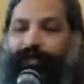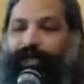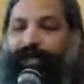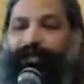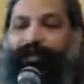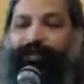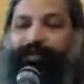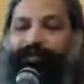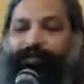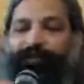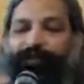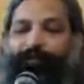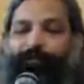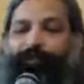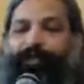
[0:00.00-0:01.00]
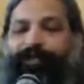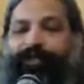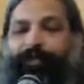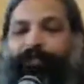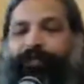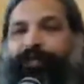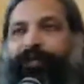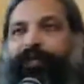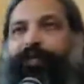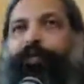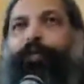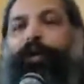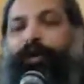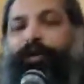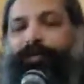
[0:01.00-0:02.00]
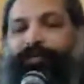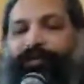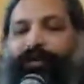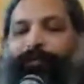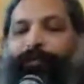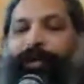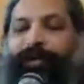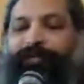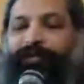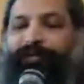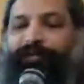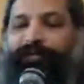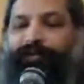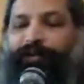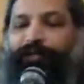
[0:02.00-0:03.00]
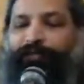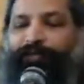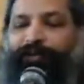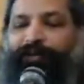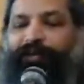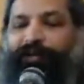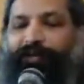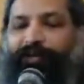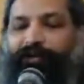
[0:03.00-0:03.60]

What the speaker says: And this perception was the basis of the